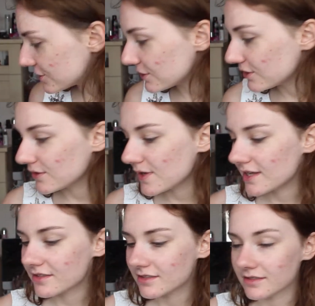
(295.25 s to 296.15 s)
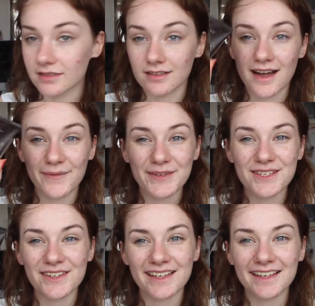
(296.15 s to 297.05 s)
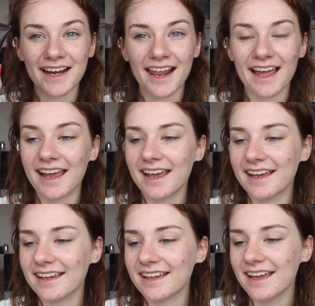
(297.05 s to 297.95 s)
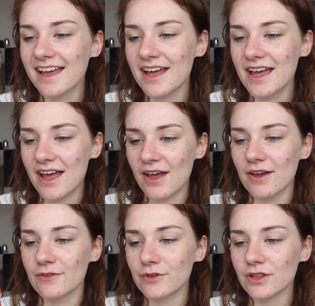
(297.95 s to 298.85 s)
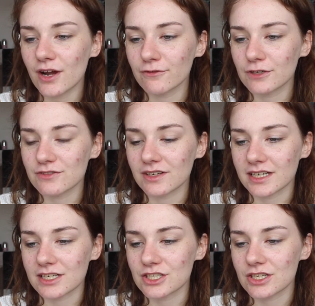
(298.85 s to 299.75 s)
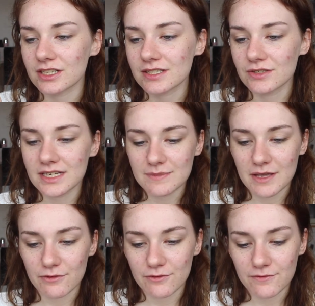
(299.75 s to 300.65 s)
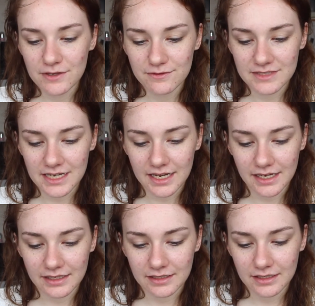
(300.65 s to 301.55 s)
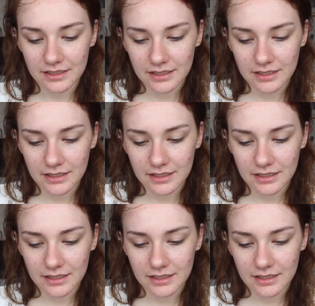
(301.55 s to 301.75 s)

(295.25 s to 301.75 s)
To the Amazonian Clay full coverage foundation. It's got an SPF of 15.